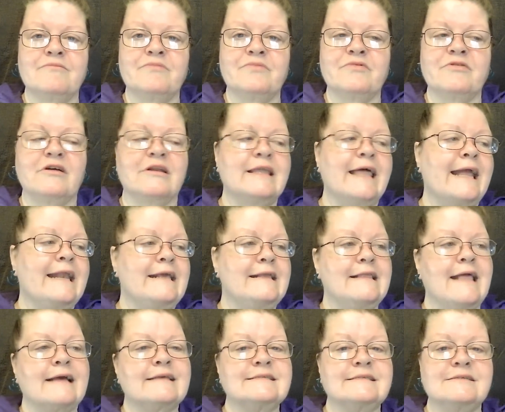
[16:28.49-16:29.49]
the lady
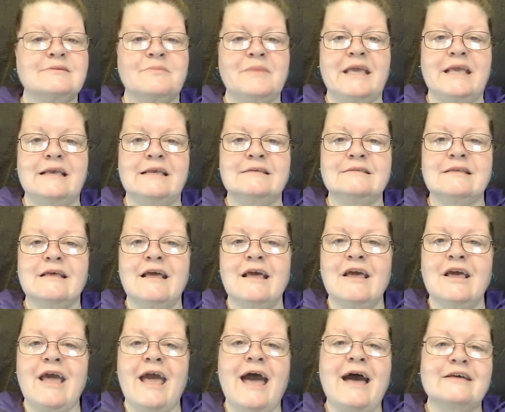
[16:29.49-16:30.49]
next to me
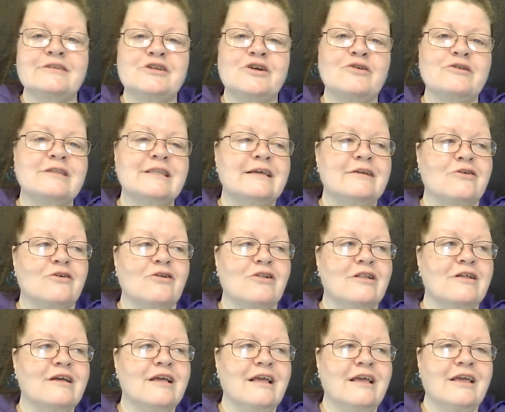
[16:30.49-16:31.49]
has her little
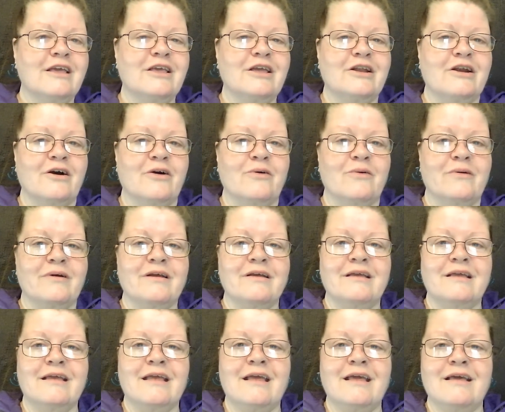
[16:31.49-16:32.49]

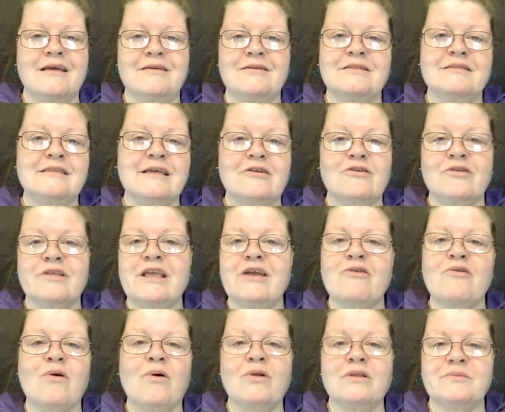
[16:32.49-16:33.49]

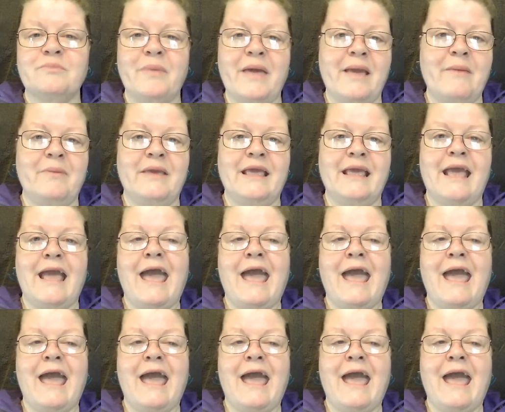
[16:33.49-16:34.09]
year-old baby,